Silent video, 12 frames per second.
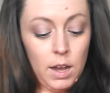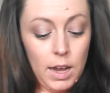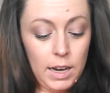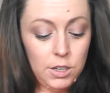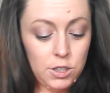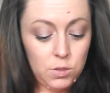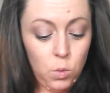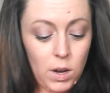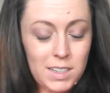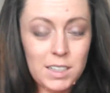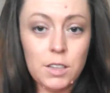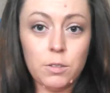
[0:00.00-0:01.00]
Ages
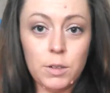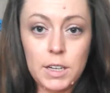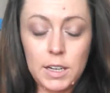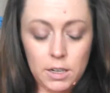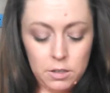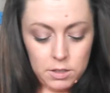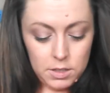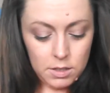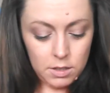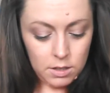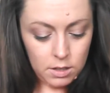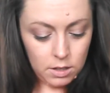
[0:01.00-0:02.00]
1 to 3
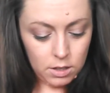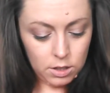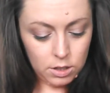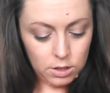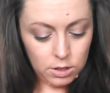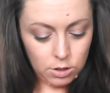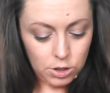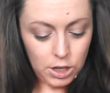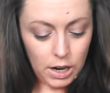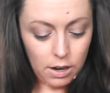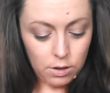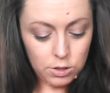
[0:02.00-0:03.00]
years. Your
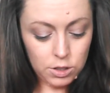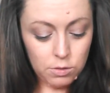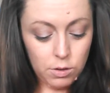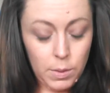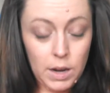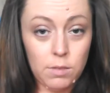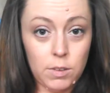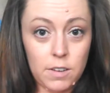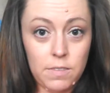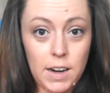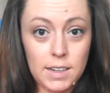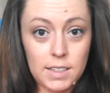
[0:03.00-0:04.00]
child should remain
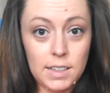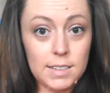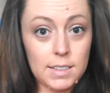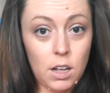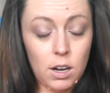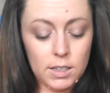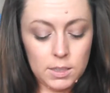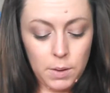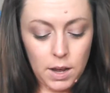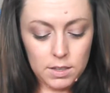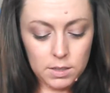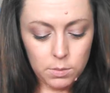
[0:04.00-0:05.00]
rear-facing as long as
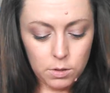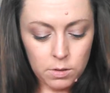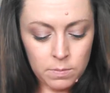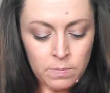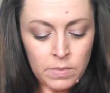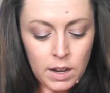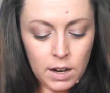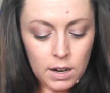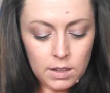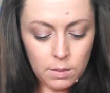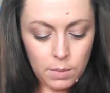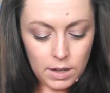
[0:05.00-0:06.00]
possible.
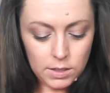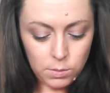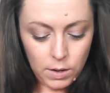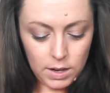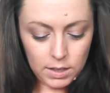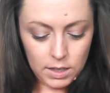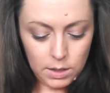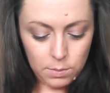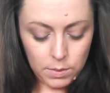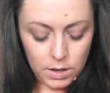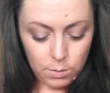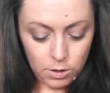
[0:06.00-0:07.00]
The best way to
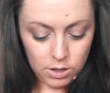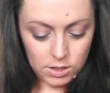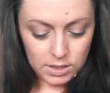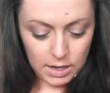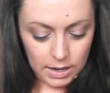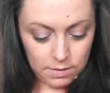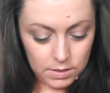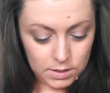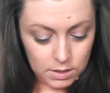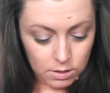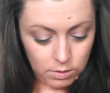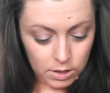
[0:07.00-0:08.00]
keep him or her safe
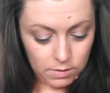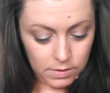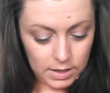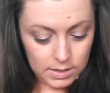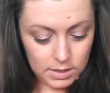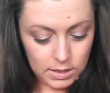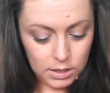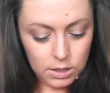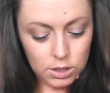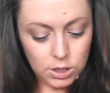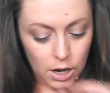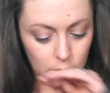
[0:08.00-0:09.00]
is in a rear-facing
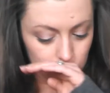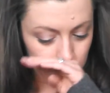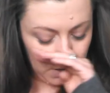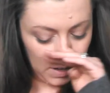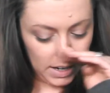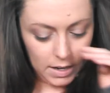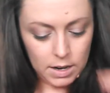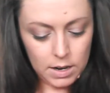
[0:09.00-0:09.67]
child restraint